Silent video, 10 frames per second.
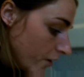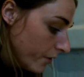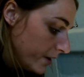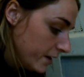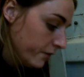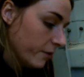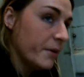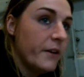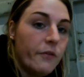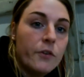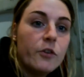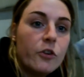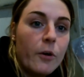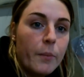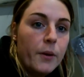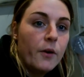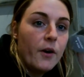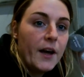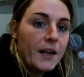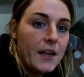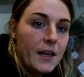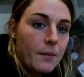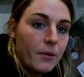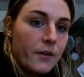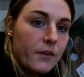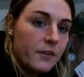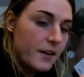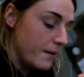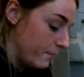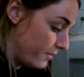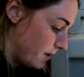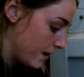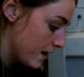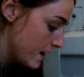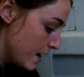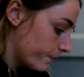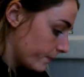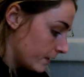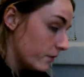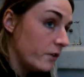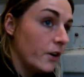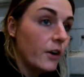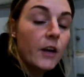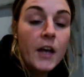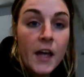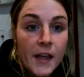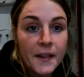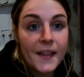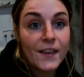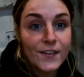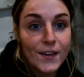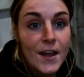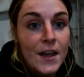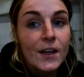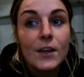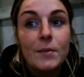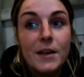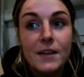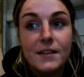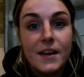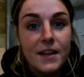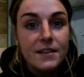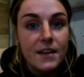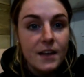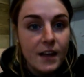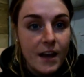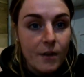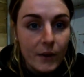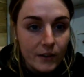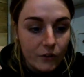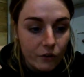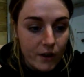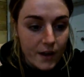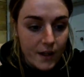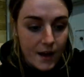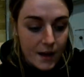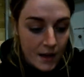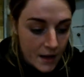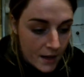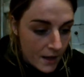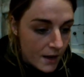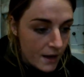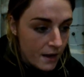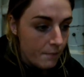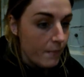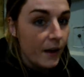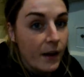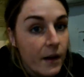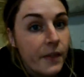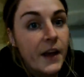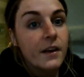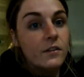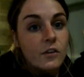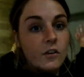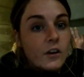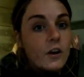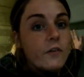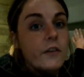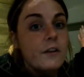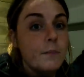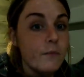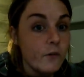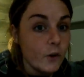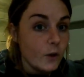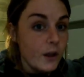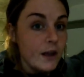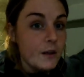got these from a different shop, not IKEA, the same thing. So that's going to be exciting. I can't wait to try that. And that is just going to cover this full